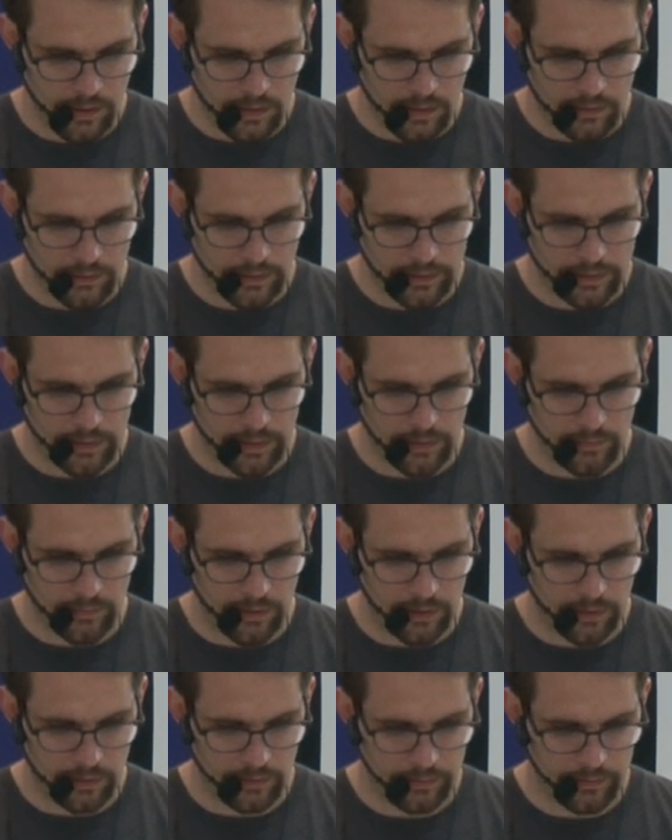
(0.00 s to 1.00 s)
return
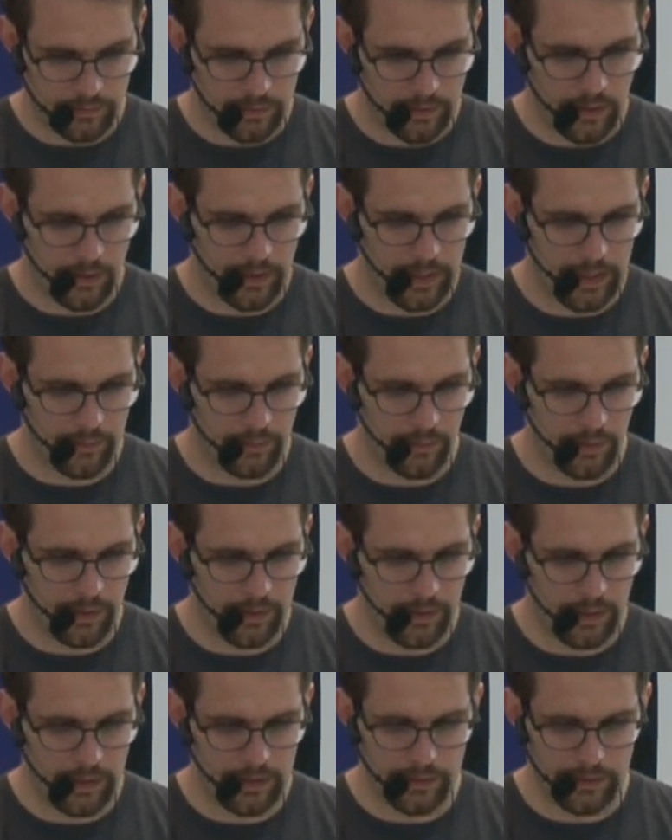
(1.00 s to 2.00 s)
model. Oh yeah, one
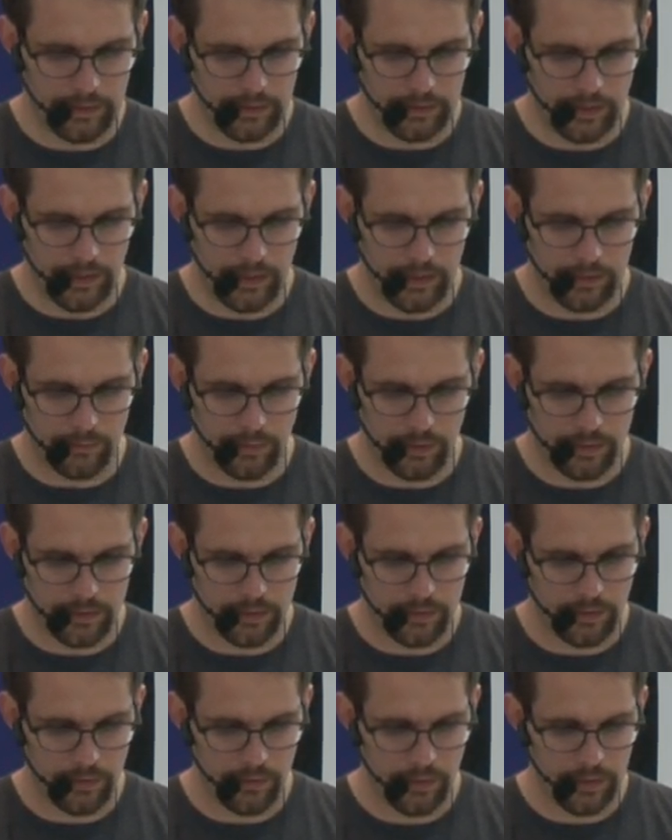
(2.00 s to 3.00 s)
other thing that I want to
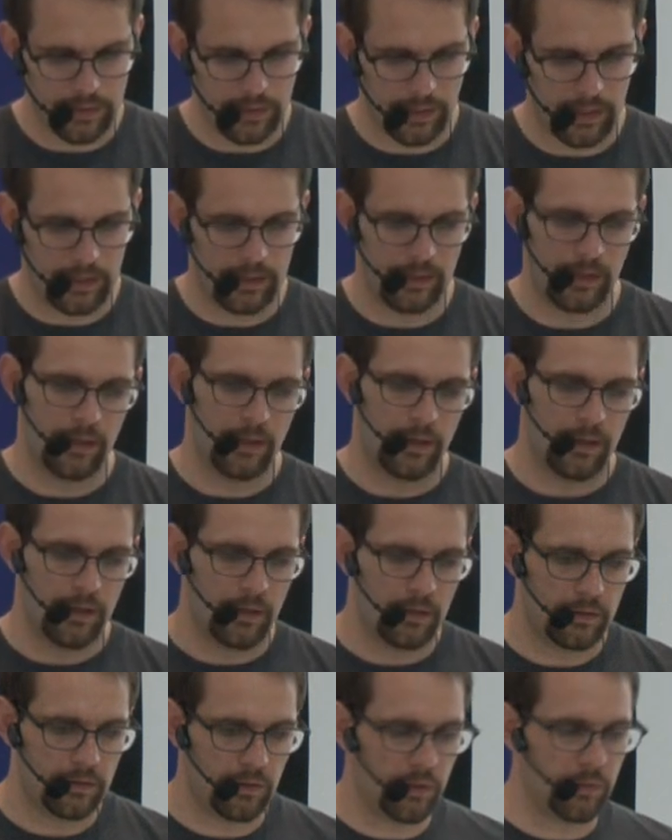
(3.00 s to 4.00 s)
do is I
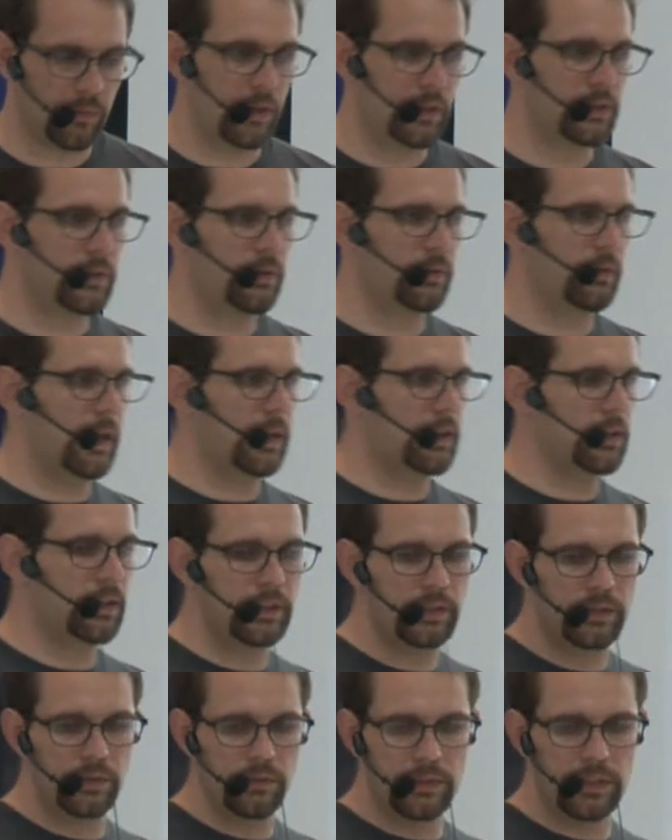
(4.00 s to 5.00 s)
don't want to actually
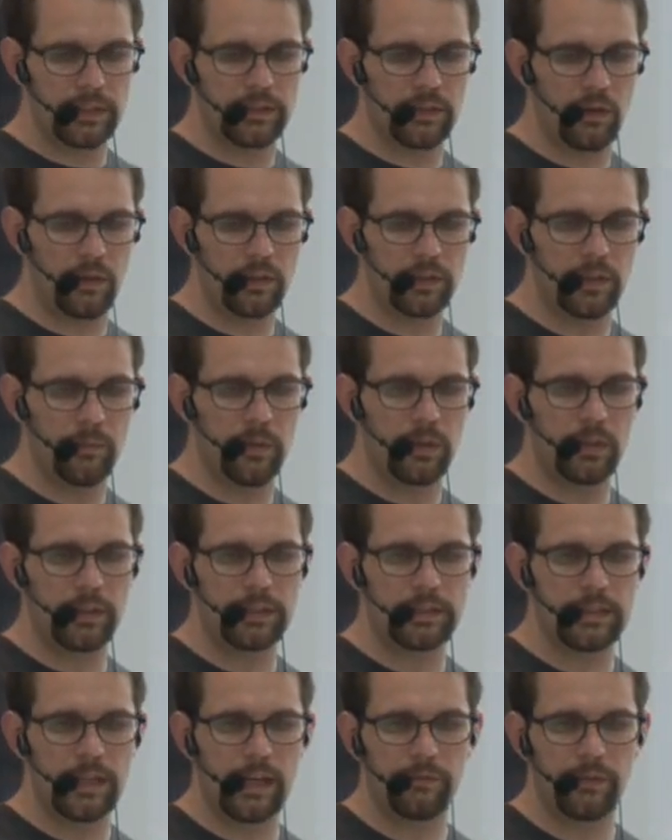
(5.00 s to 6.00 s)
do this on the model
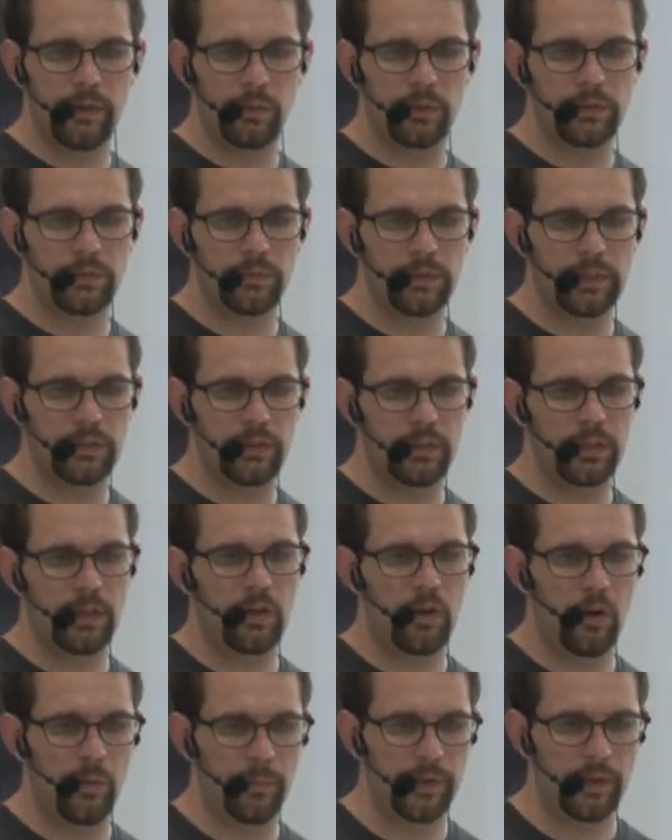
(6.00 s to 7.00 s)
itself. I want to return a
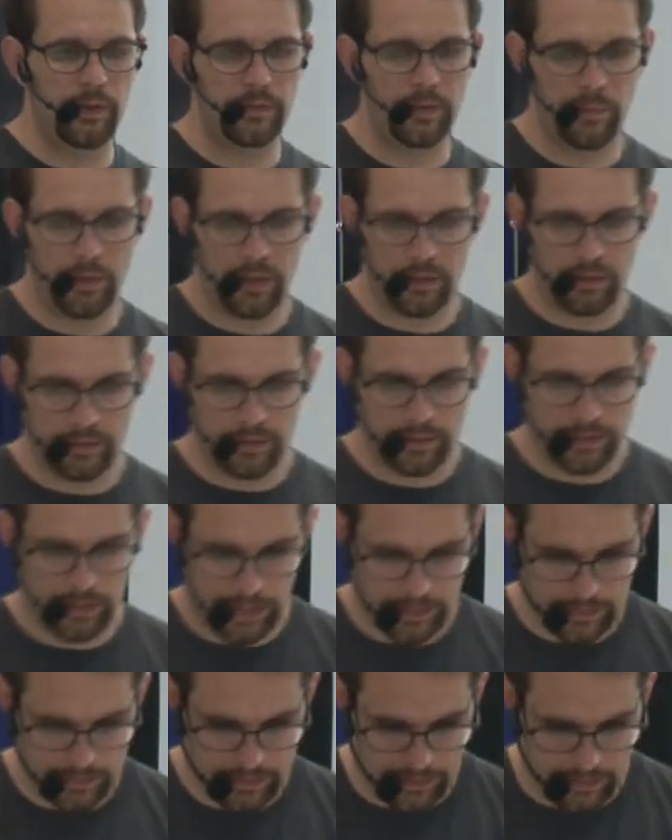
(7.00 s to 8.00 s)
copy of the model. So
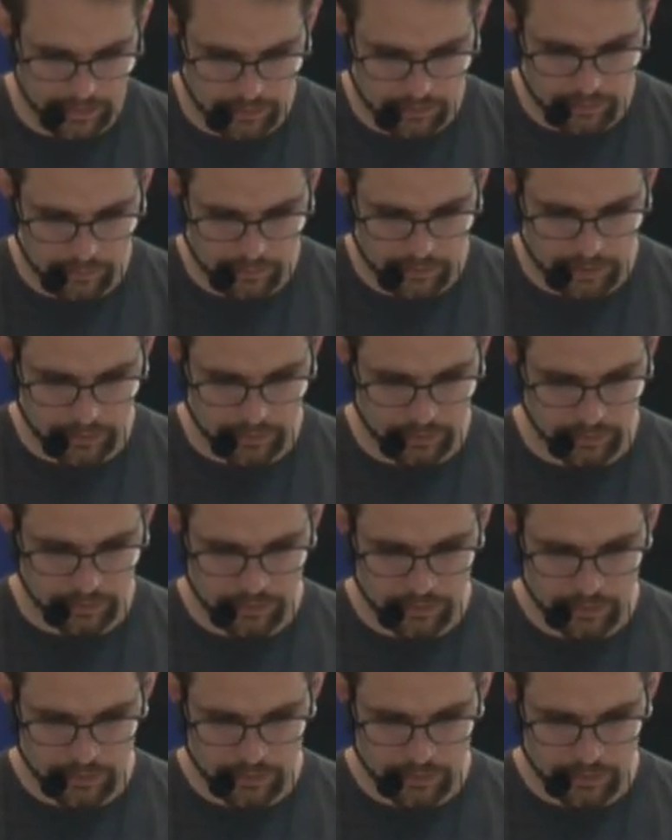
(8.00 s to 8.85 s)
let's say new model